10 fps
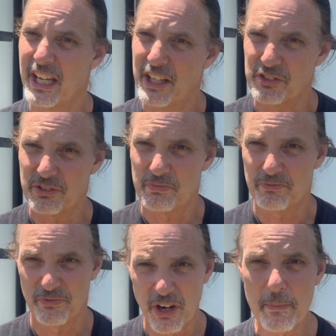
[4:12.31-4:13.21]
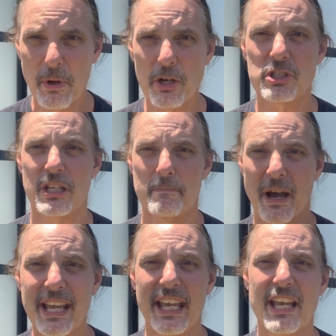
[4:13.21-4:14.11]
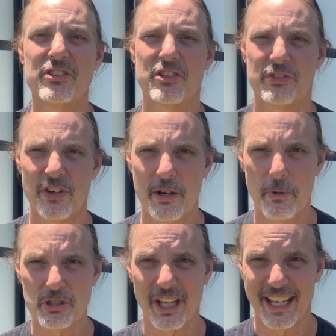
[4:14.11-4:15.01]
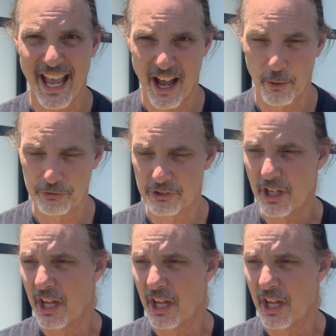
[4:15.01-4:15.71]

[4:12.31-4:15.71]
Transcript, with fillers: It's very much, in my case, it's very much like a house.